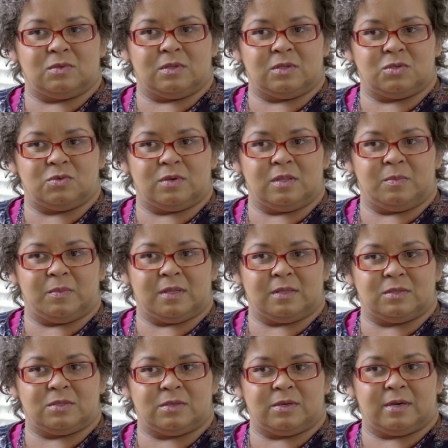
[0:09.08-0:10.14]
school that joined the
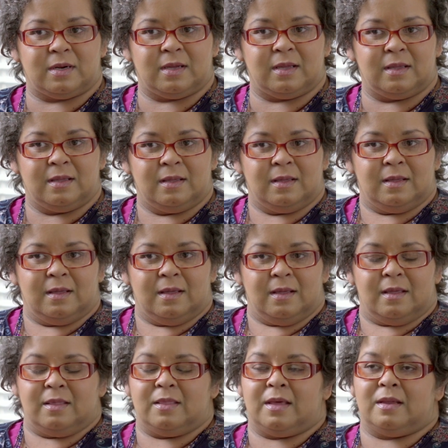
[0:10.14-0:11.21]
military
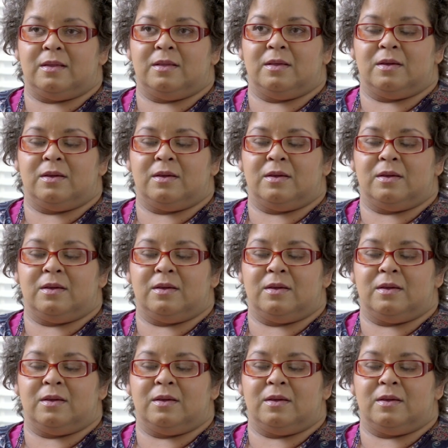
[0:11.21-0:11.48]
that